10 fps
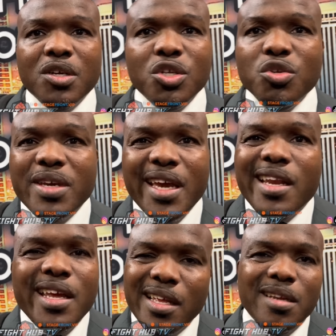You
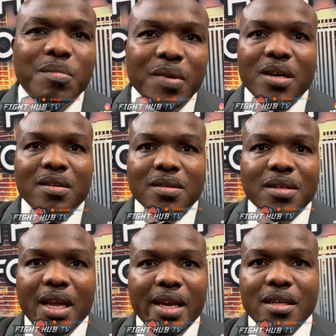can't hit him, bro.
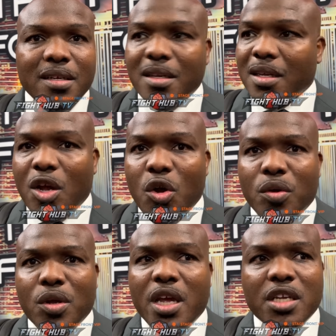Like,
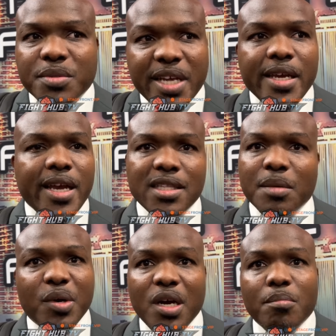Tank got the
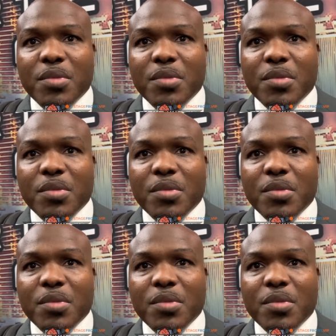bomb,